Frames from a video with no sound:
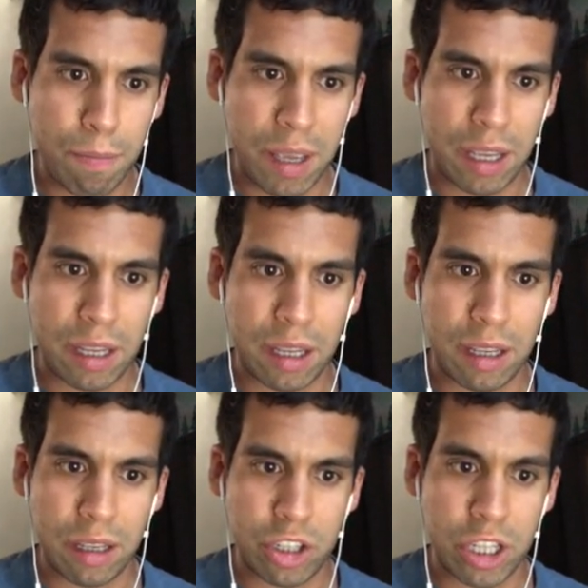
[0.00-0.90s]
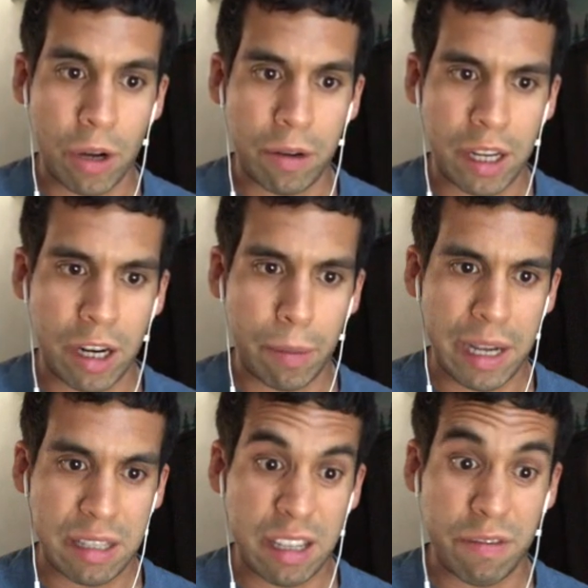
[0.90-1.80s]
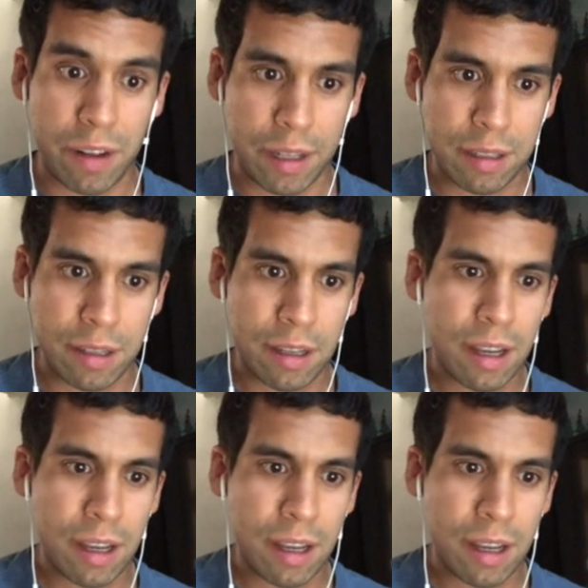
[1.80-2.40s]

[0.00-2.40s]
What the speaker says: being shown here by default.